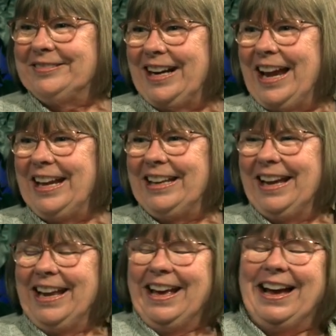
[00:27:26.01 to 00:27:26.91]
right?"
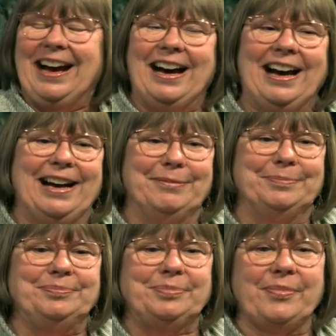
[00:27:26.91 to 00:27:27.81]

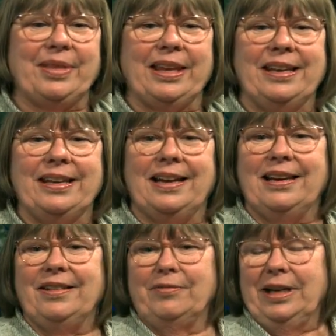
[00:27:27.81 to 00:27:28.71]
Um,
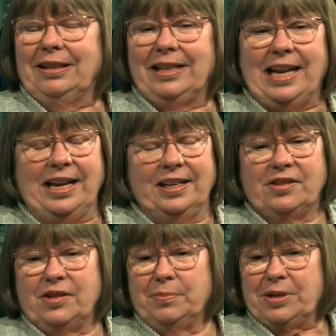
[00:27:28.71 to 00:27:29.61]
the Real Canadian
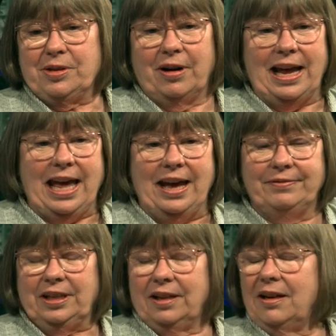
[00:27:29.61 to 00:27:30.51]
Superstore, I
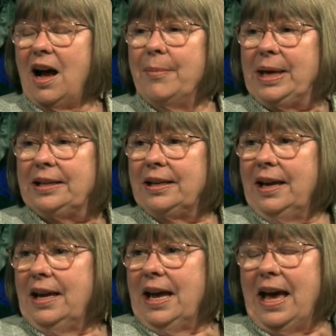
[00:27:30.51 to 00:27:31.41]
have to comment,
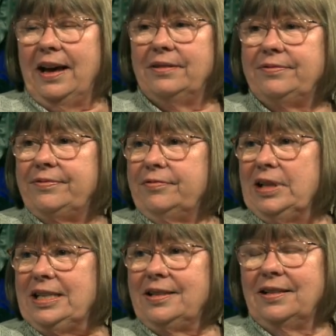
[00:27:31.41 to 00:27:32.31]
have
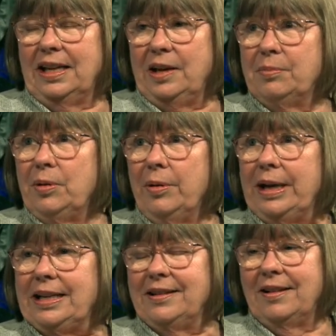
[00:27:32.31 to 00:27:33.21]
recently
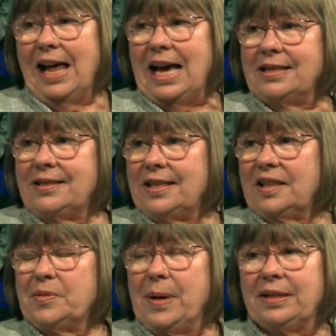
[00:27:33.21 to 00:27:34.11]
employed in the last
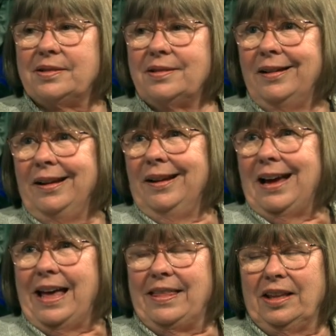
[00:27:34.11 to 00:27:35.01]
six months
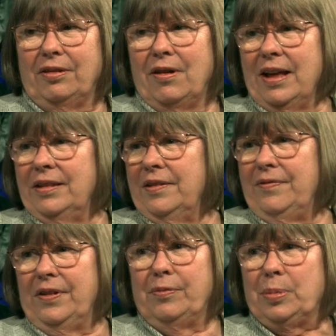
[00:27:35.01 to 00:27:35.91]
I think they're on the
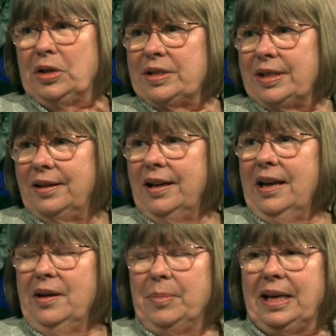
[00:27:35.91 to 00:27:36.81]
fifth person
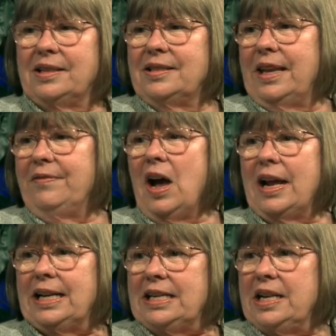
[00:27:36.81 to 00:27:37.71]
because nice. they've
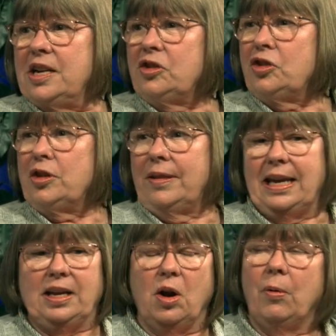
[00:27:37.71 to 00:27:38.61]
got a niche,
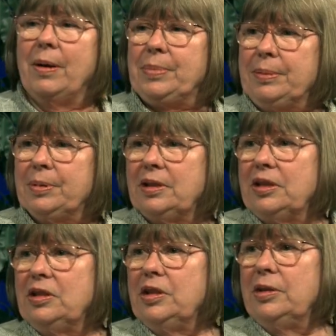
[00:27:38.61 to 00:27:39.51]
they know what people
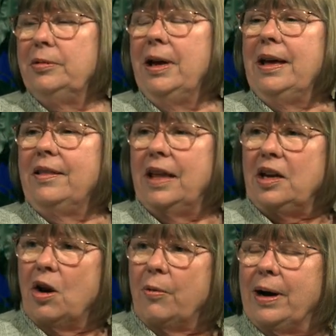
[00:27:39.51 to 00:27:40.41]
can do, yep. they
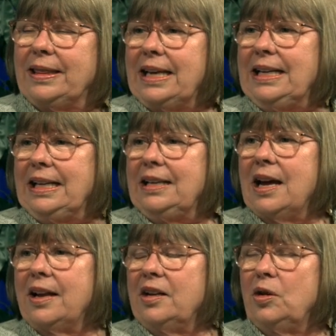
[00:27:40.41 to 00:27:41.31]
know what they need
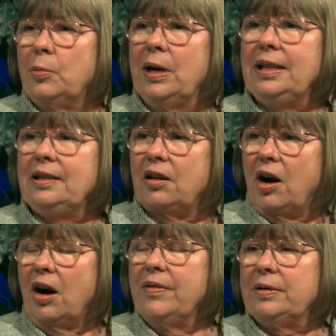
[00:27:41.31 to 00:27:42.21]
done, and they're willing to
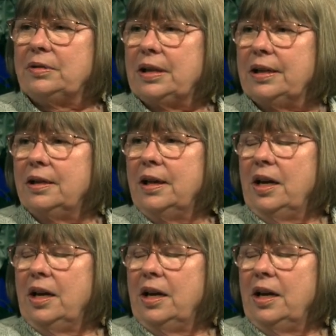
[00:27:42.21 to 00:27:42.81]
carve out the